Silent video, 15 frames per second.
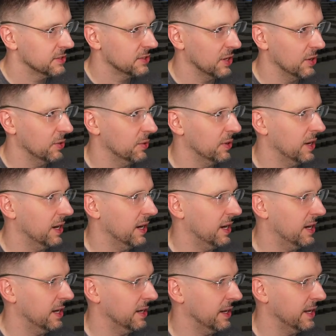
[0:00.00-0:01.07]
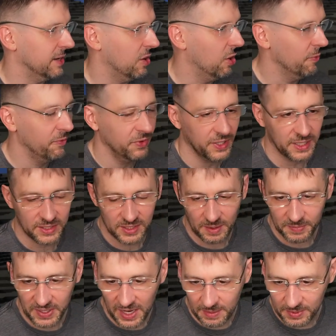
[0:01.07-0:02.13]
So and hopefully
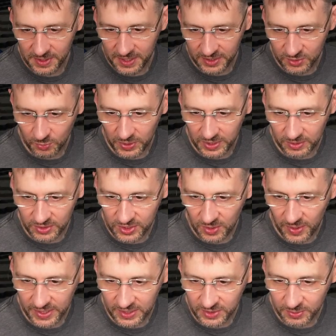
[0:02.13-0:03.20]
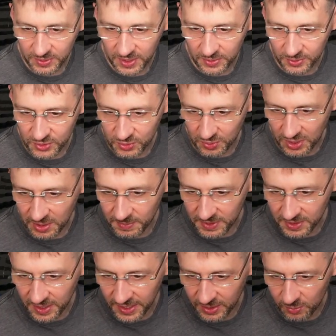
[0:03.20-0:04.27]
sometime in the next week or so I can do another stream
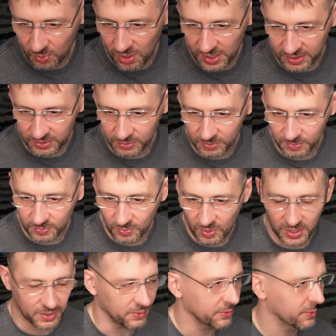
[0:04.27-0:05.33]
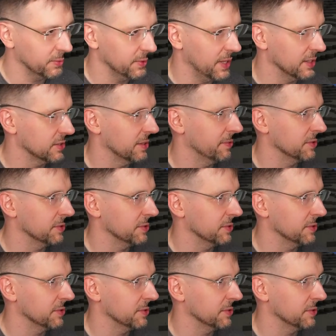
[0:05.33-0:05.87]
and like walk you through that stuff.